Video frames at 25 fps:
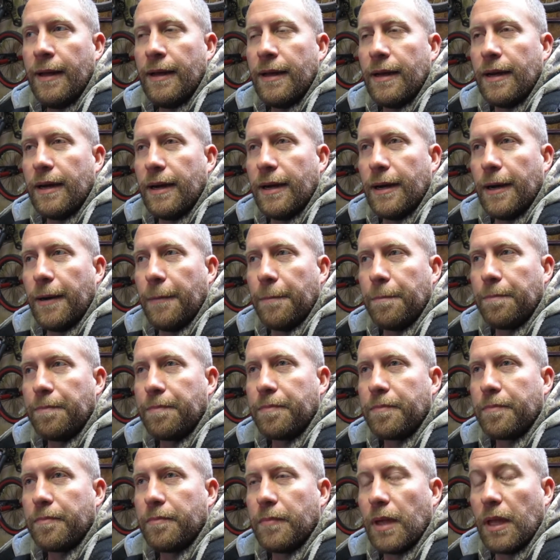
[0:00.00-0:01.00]
And
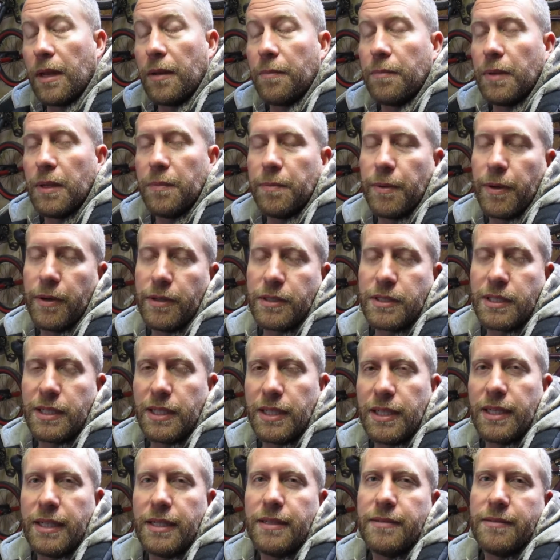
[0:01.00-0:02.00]
me
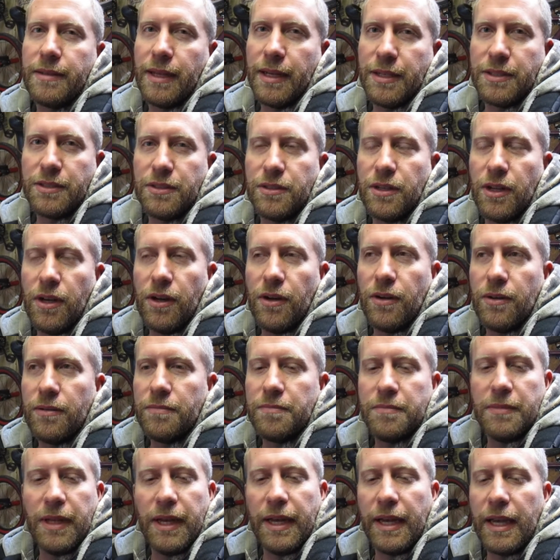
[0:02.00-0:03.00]
personally, as you know,
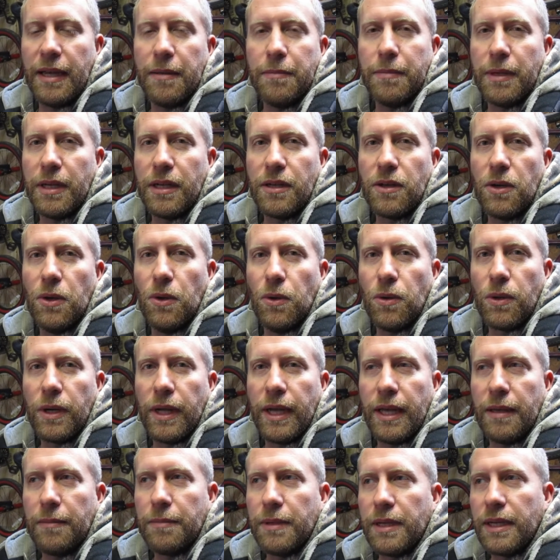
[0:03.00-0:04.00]
I hate being cold. I
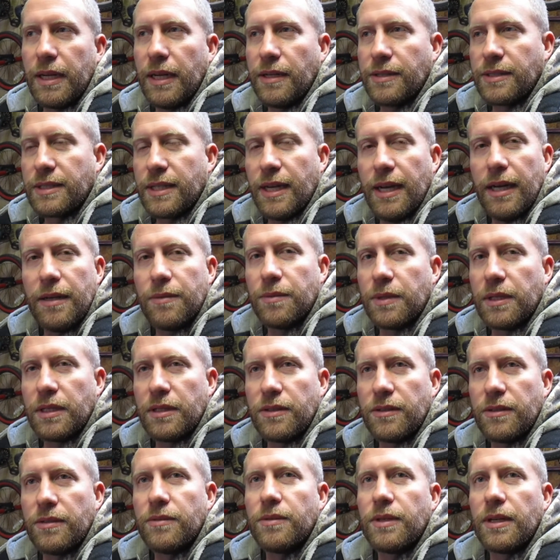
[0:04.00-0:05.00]
hate being outside
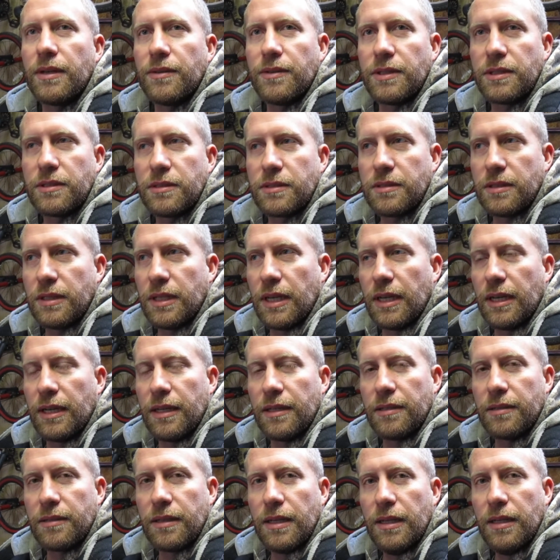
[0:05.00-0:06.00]
whenever
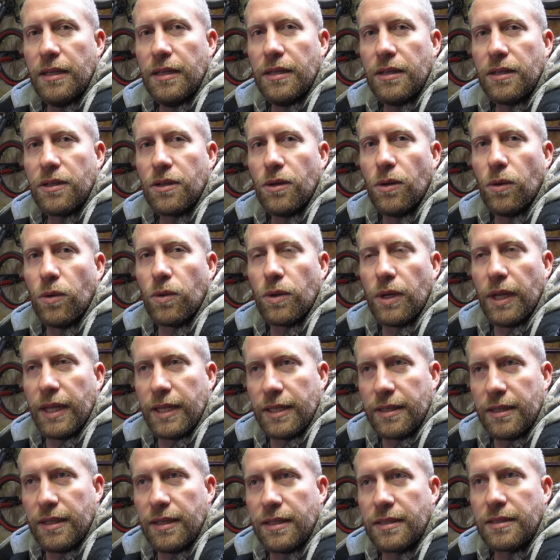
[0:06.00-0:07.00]
it's cold like
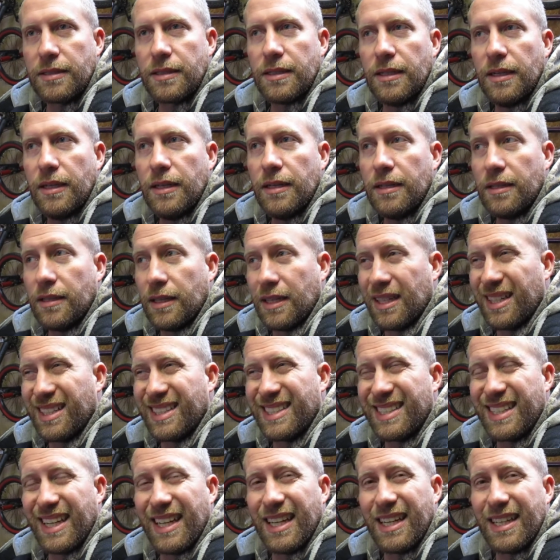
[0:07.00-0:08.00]
this. Like I
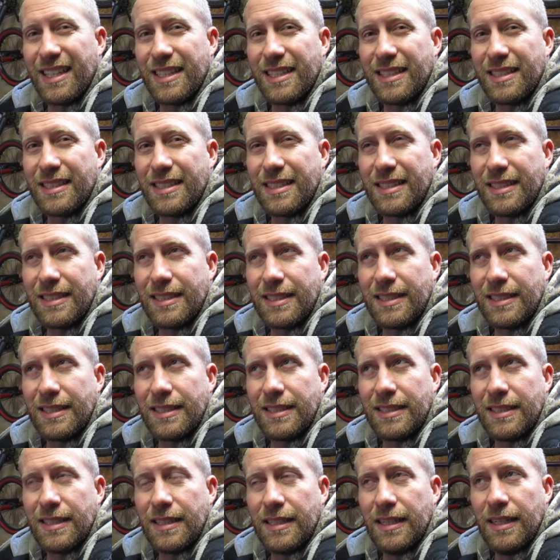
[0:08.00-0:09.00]
said,
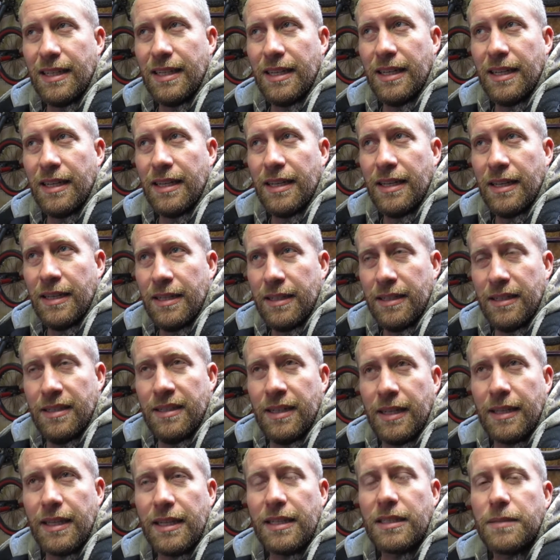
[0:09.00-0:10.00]
it's
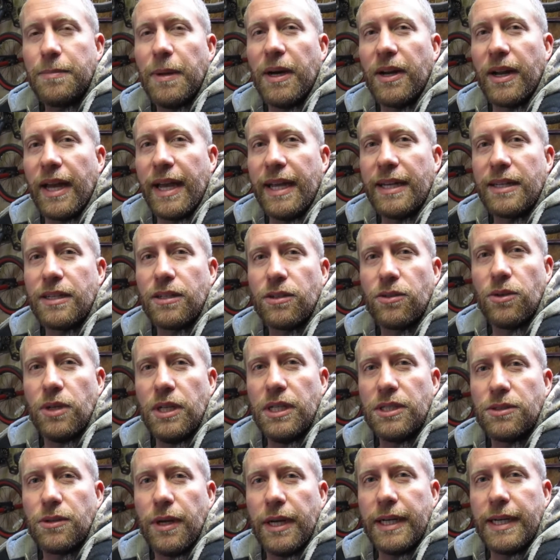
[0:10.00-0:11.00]
I think it's about 8
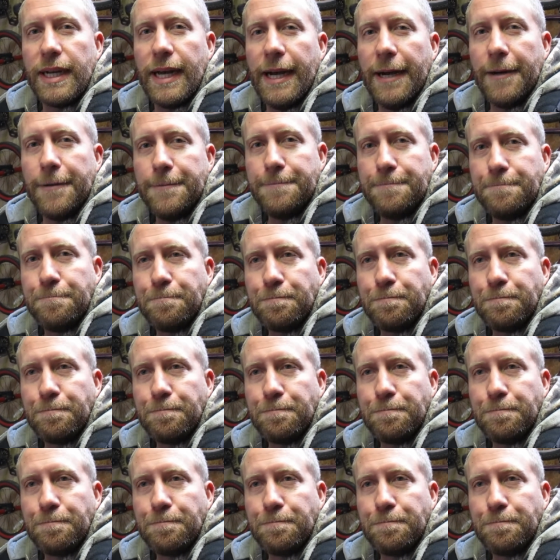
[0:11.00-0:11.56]
degrees right now.